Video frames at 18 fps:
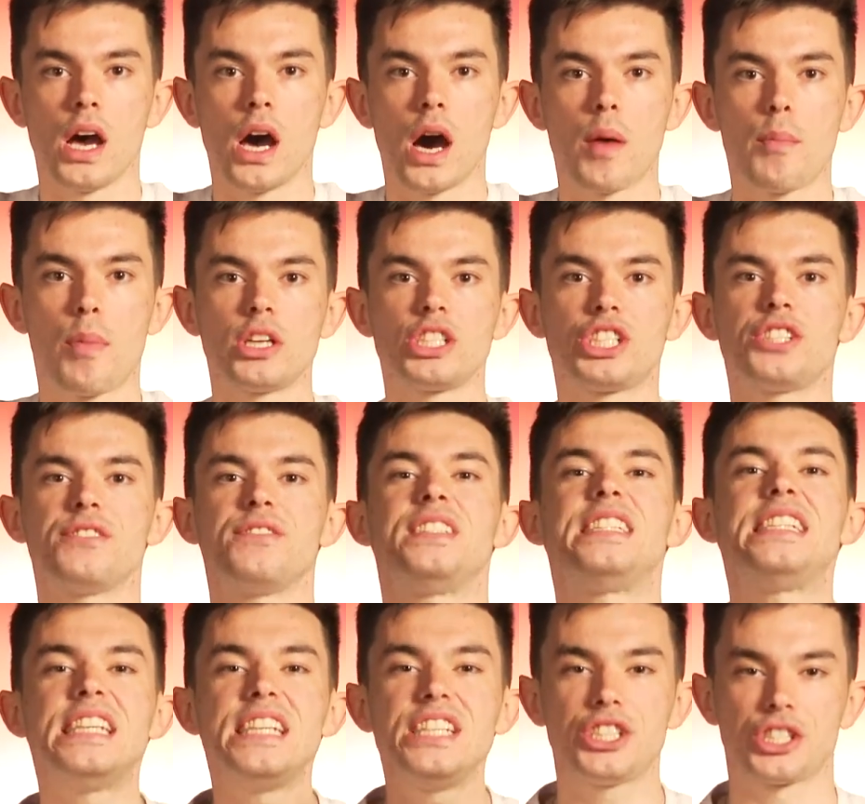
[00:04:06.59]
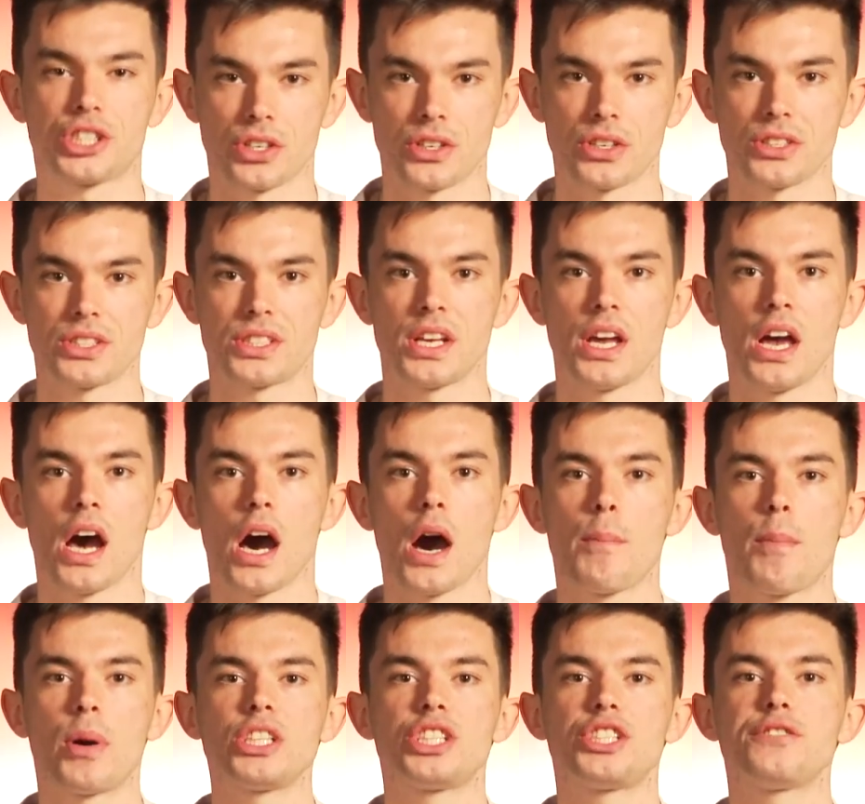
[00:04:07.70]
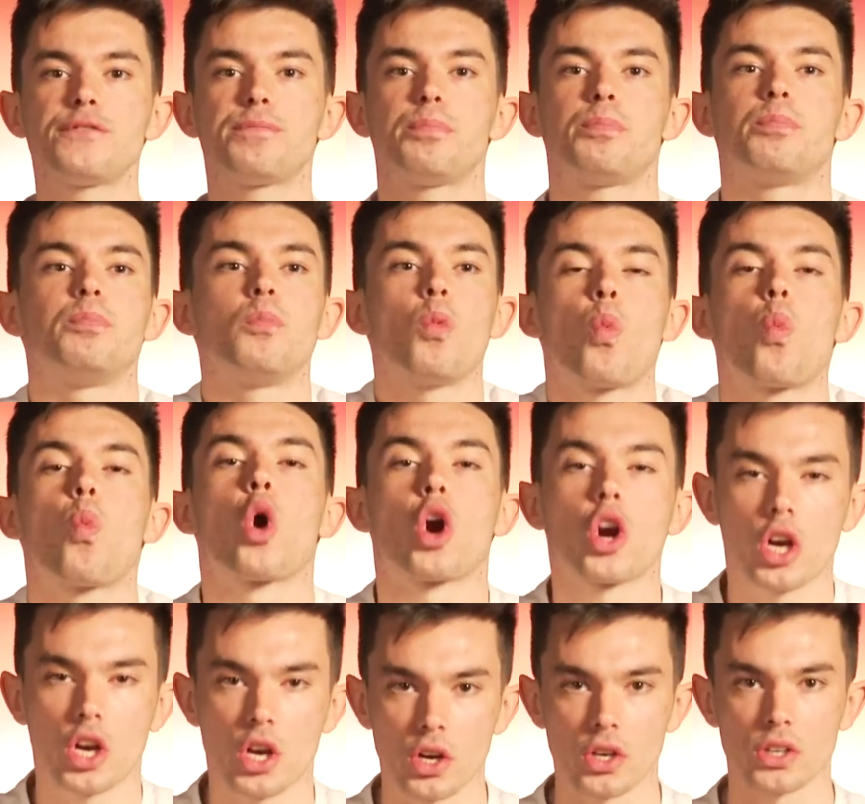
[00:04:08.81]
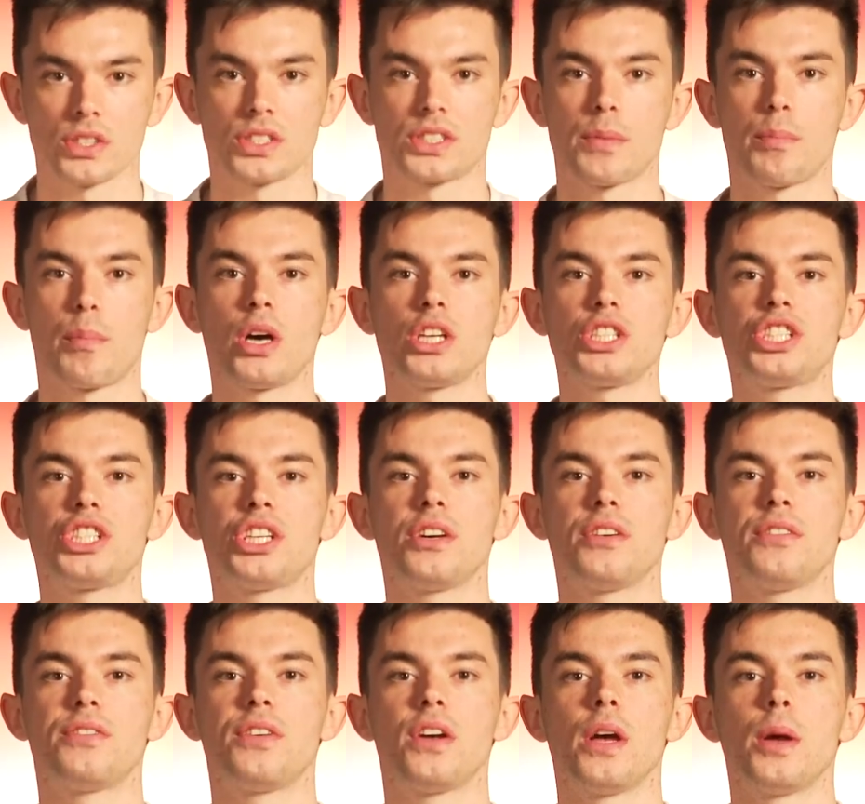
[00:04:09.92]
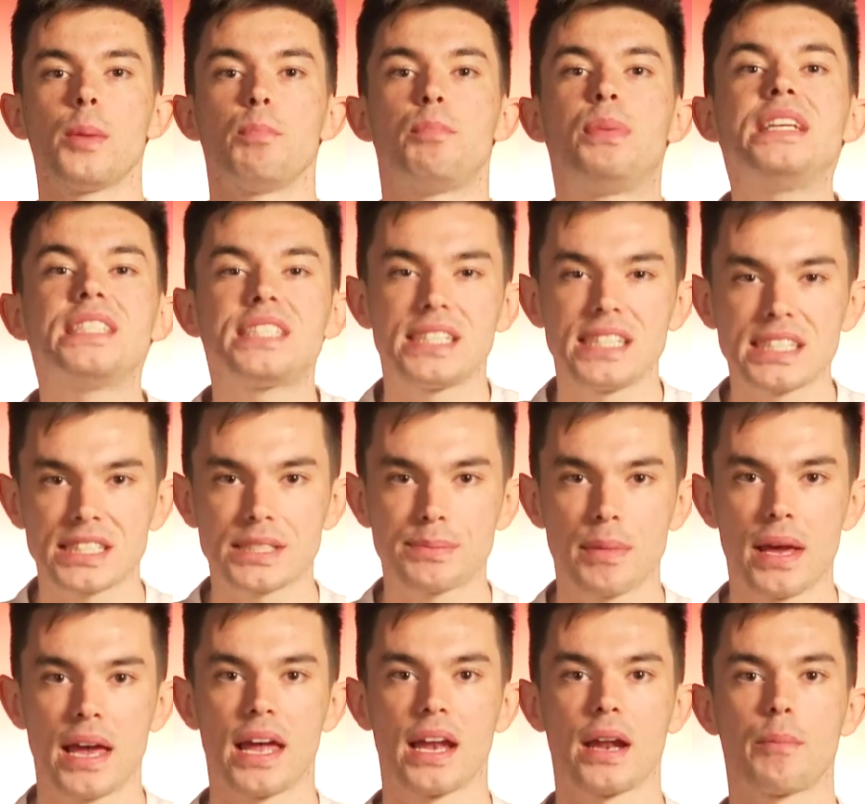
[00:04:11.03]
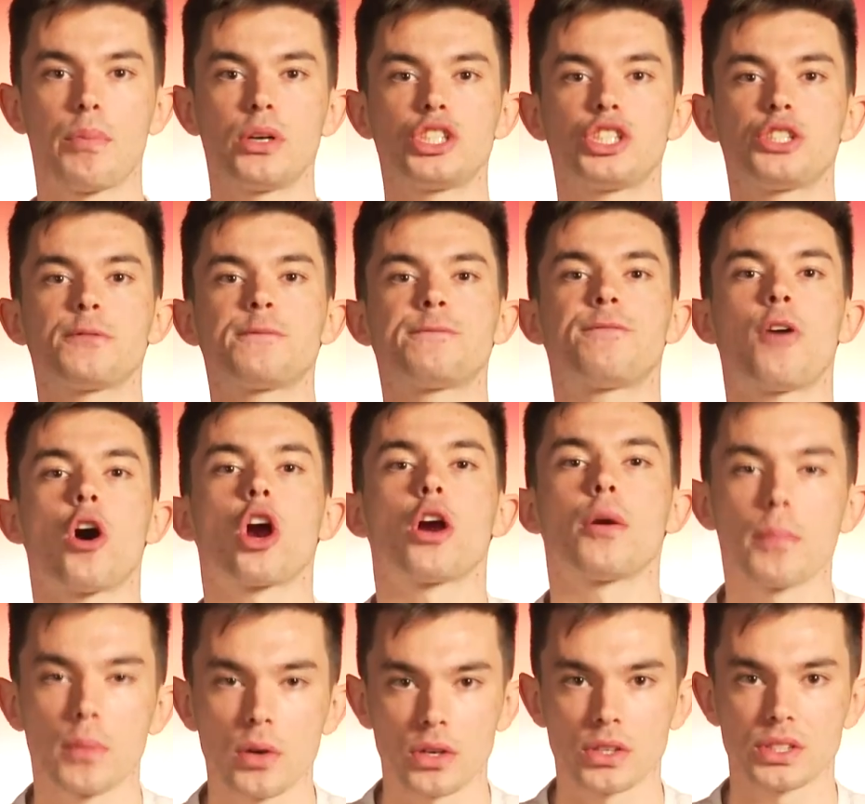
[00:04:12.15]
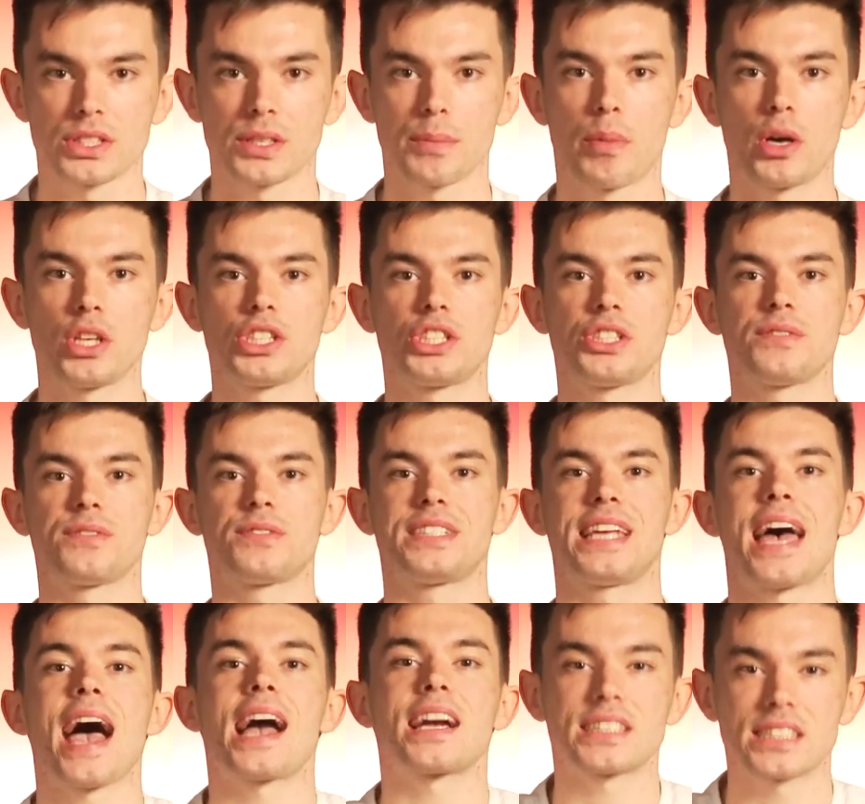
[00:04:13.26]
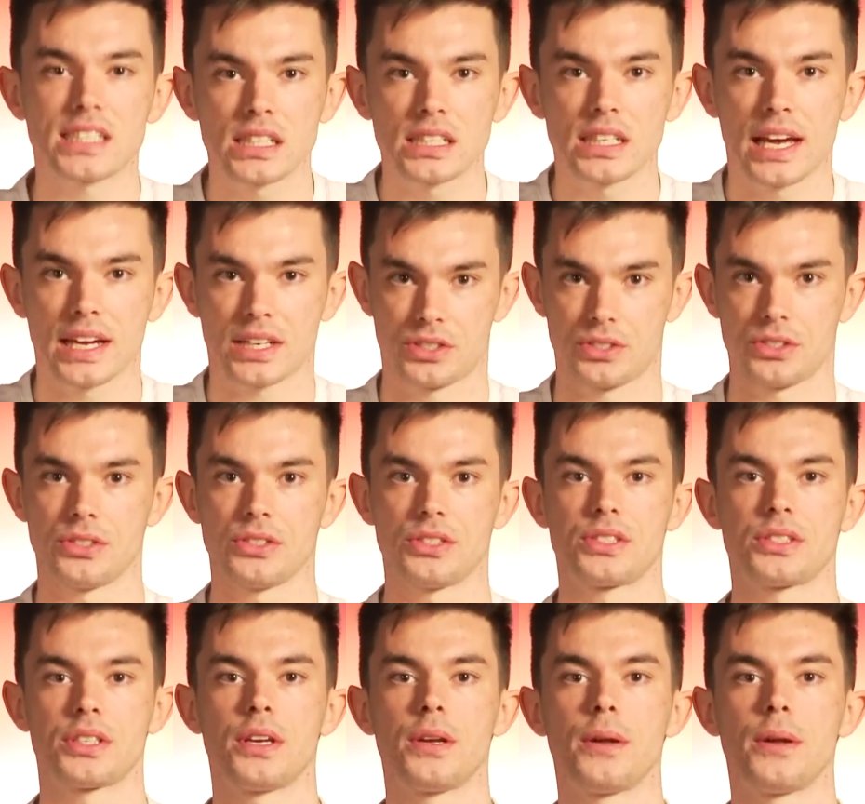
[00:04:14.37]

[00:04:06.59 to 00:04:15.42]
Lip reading: a bunch of teachers, a bunch of workers, a bunch of businessmen, a bunch of farmers, a bunch of tax collectors.